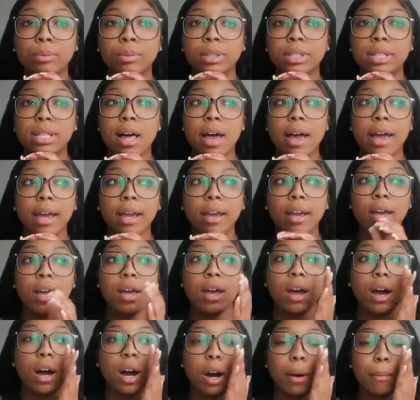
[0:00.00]
it was like
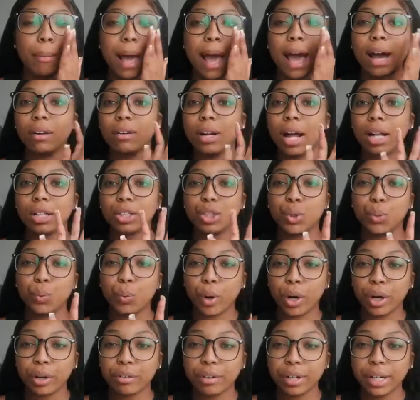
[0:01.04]
um, how not to
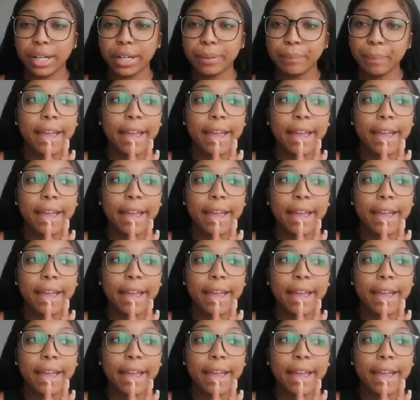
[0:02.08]
worry.